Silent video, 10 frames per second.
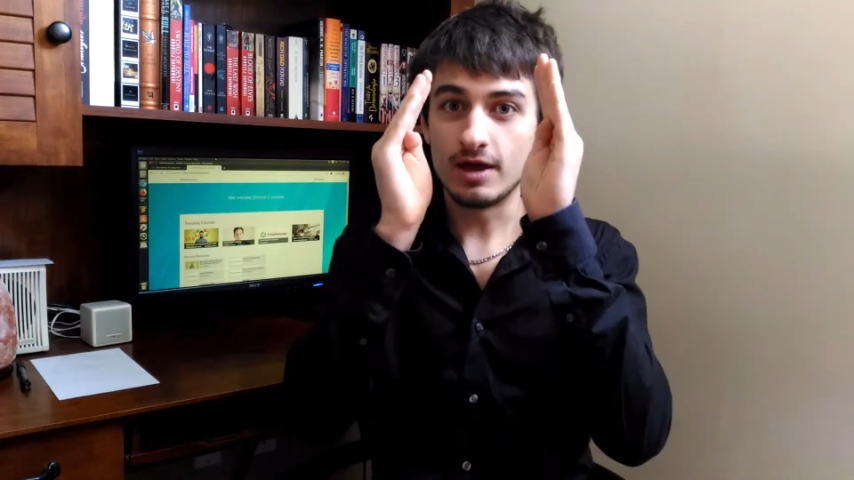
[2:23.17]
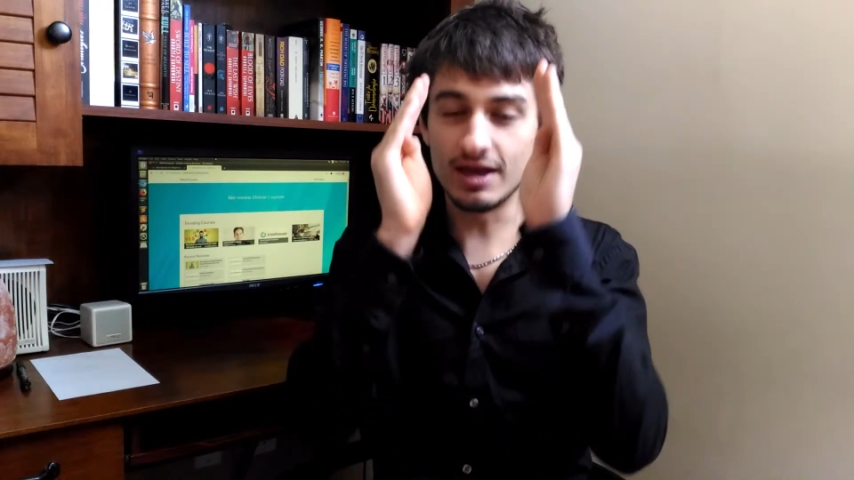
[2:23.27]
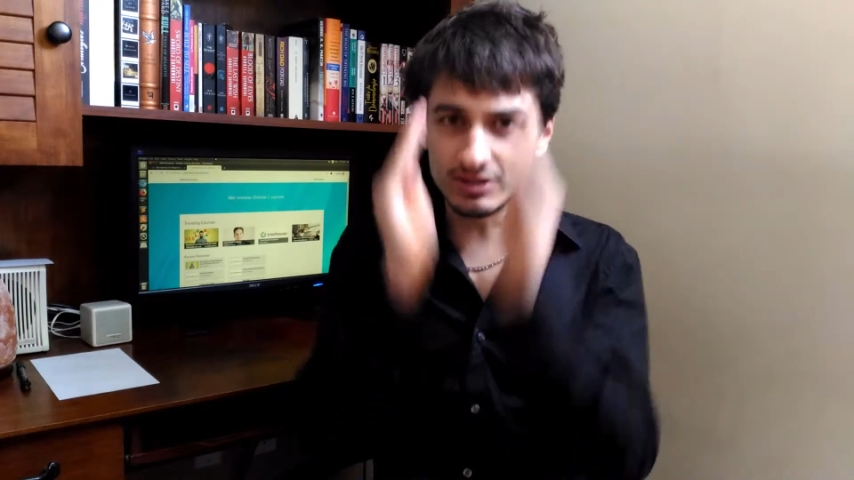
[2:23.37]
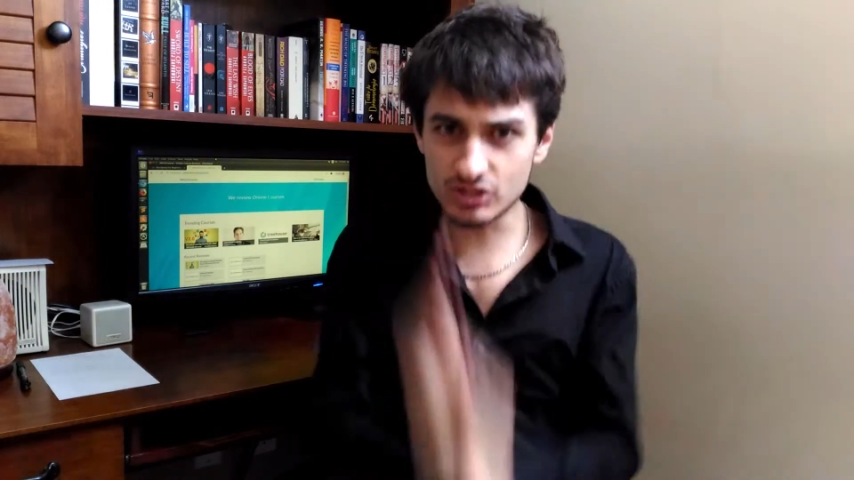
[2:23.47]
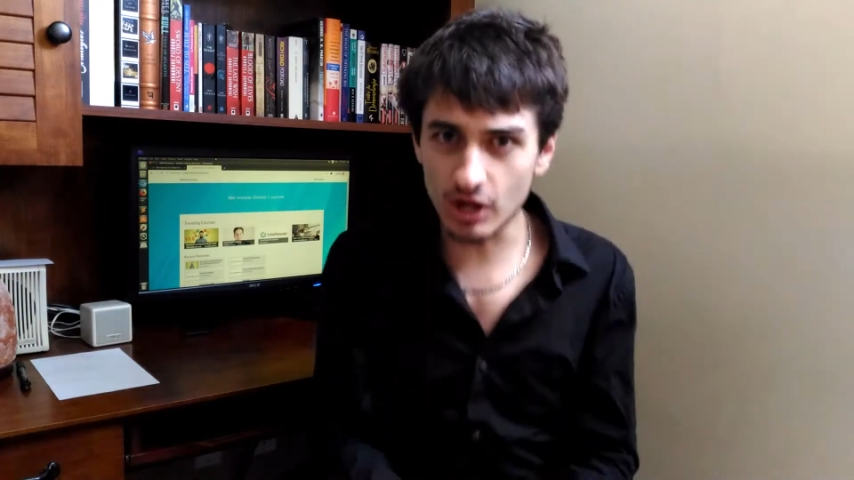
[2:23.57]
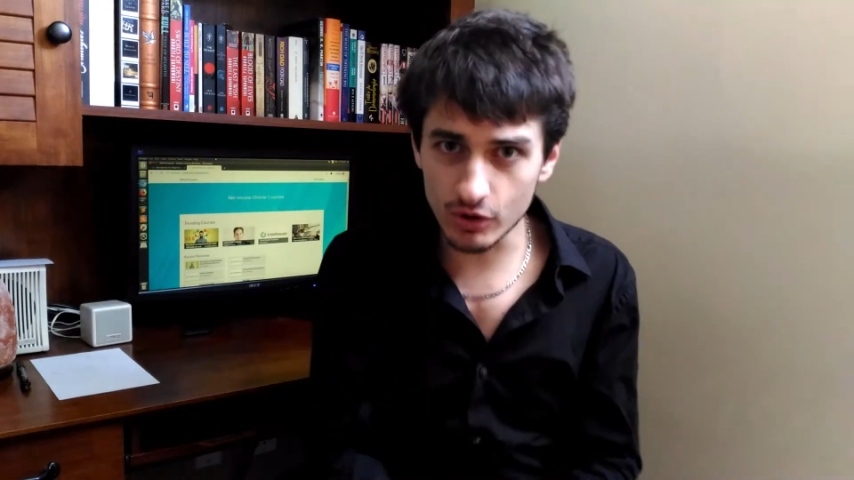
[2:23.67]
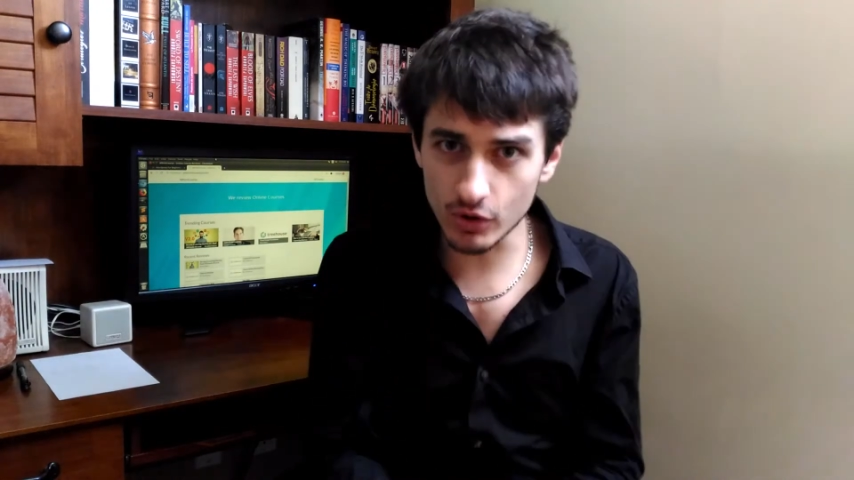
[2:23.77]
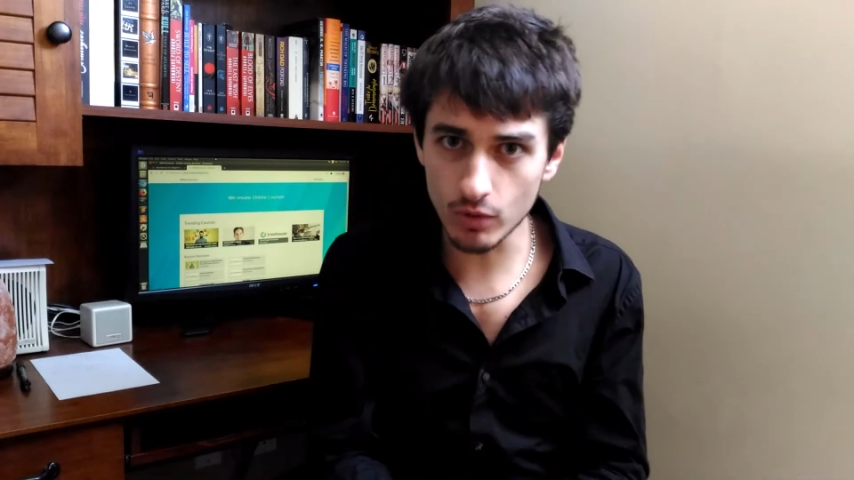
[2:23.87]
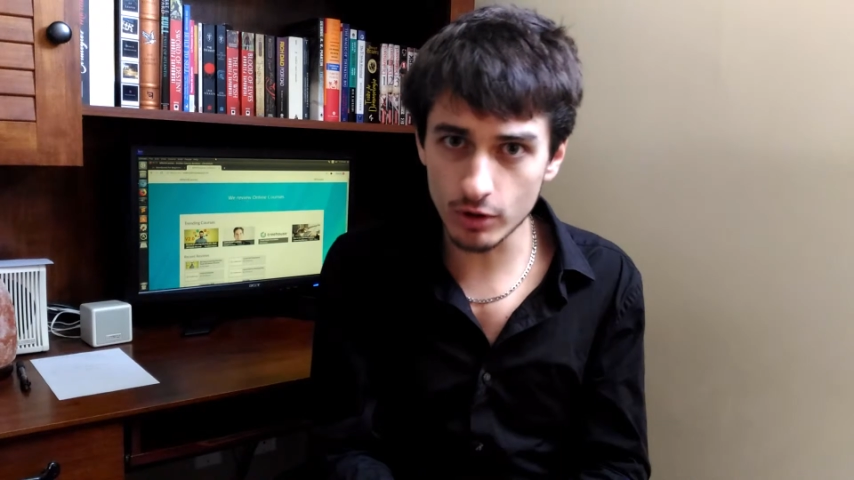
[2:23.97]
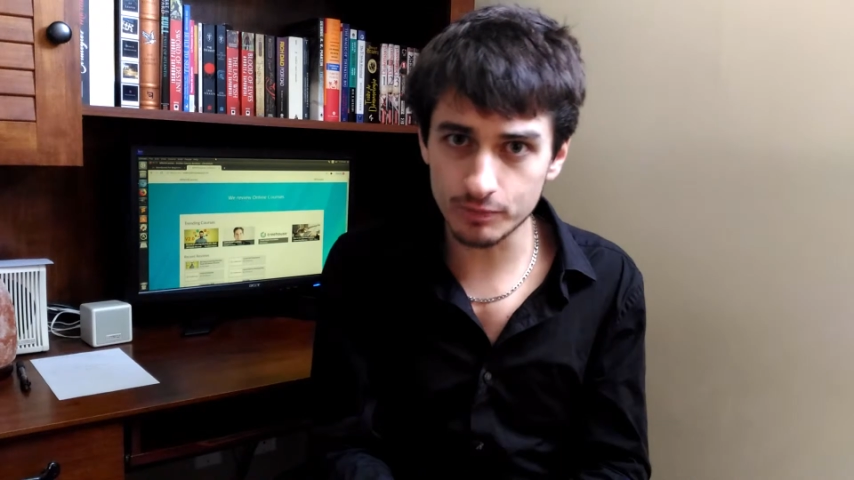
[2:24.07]
install
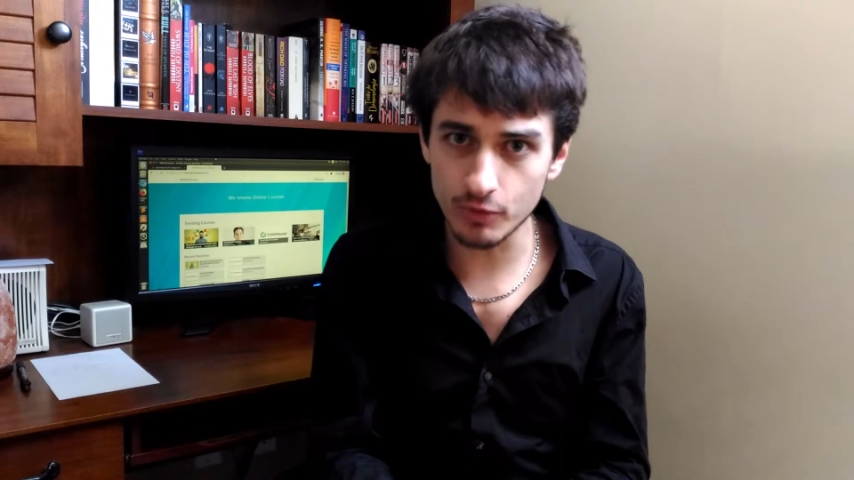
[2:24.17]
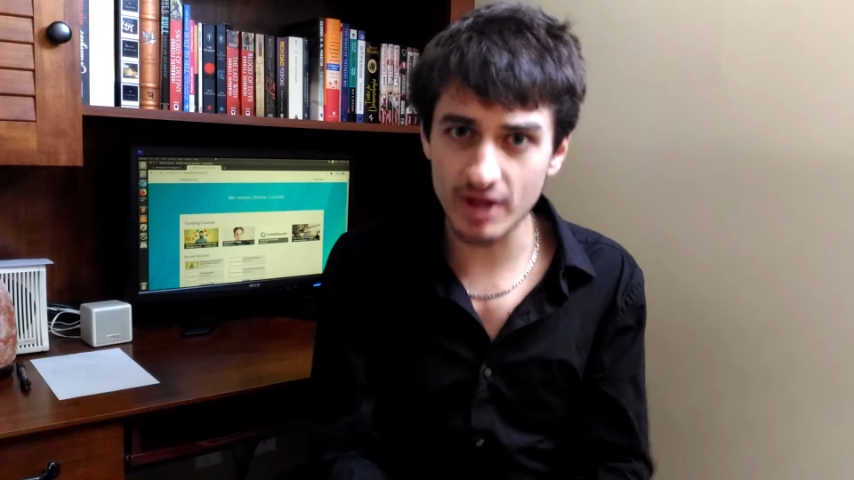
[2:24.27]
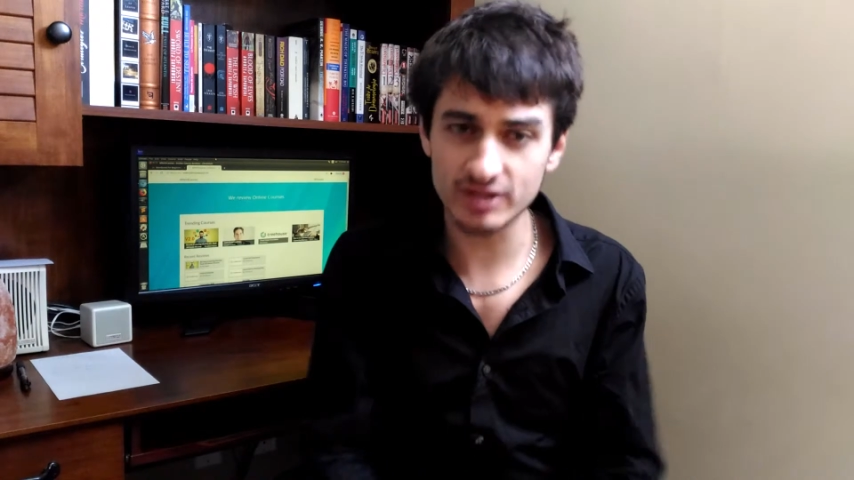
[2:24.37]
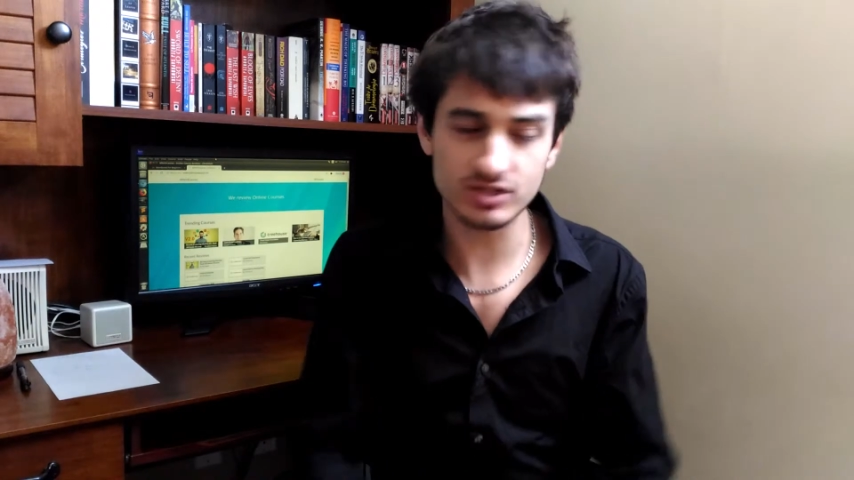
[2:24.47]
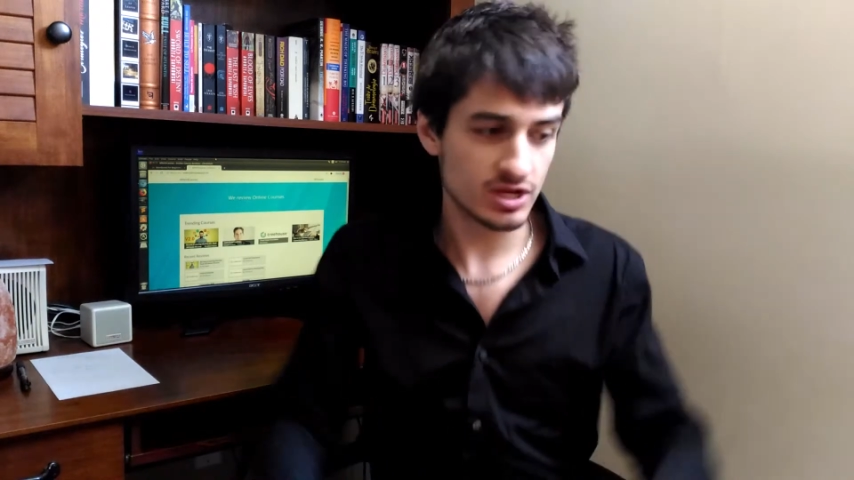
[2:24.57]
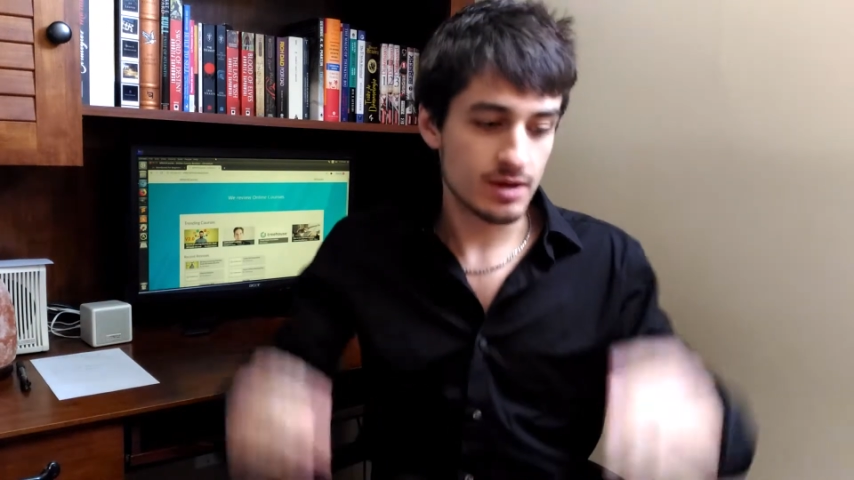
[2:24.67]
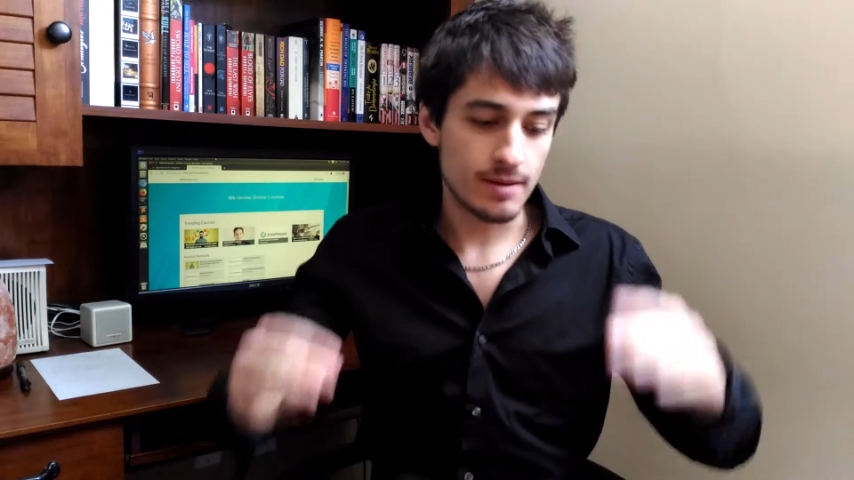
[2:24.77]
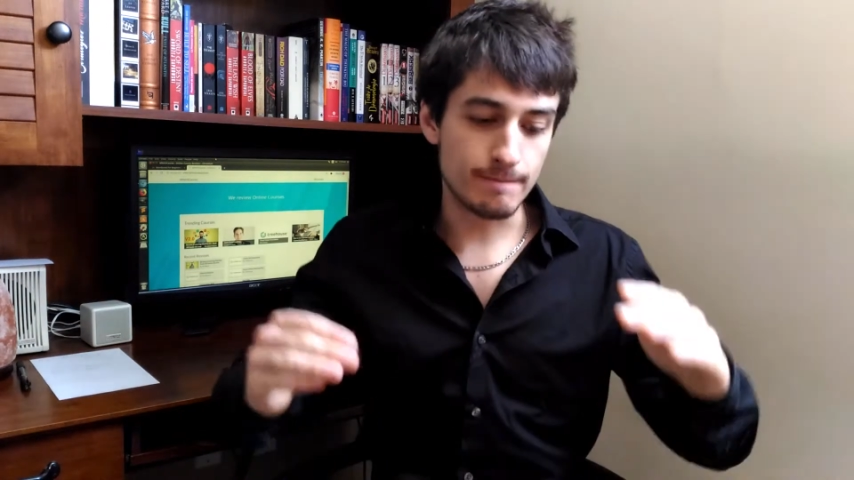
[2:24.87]
your WordPress,